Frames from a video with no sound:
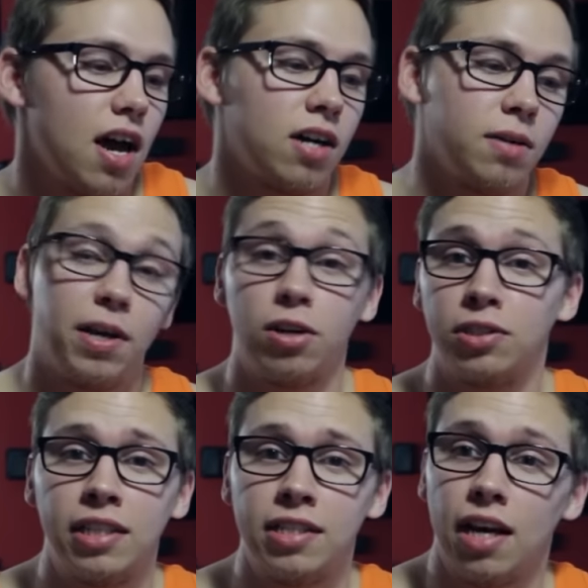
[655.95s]
that are
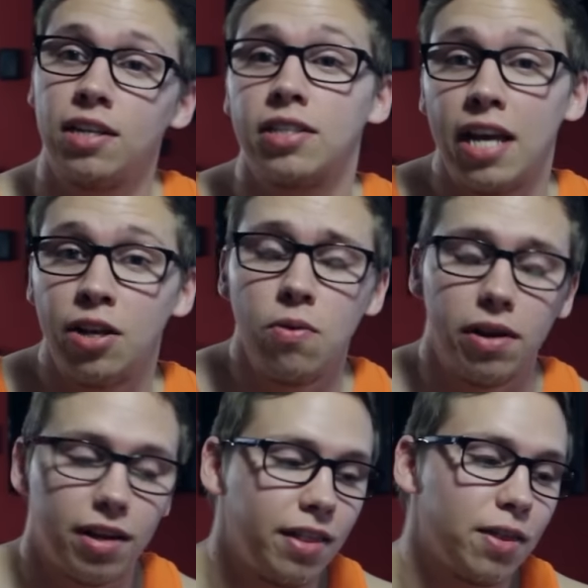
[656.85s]
cheesy. I just can't do
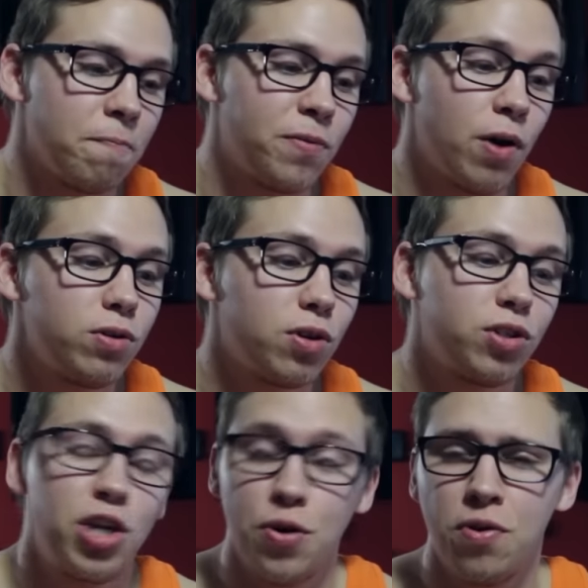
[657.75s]
it. And those are
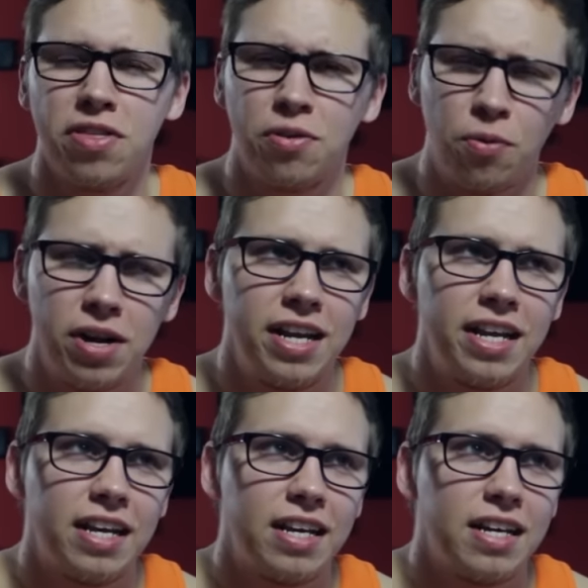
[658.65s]
2 or
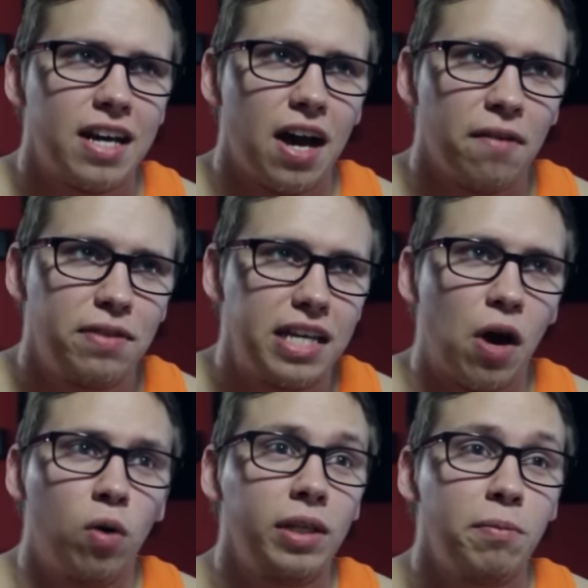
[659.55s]
3 of the
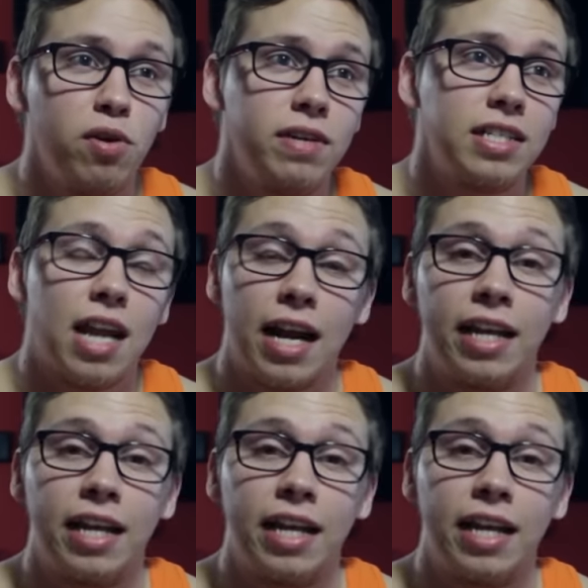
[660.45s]
only movies that I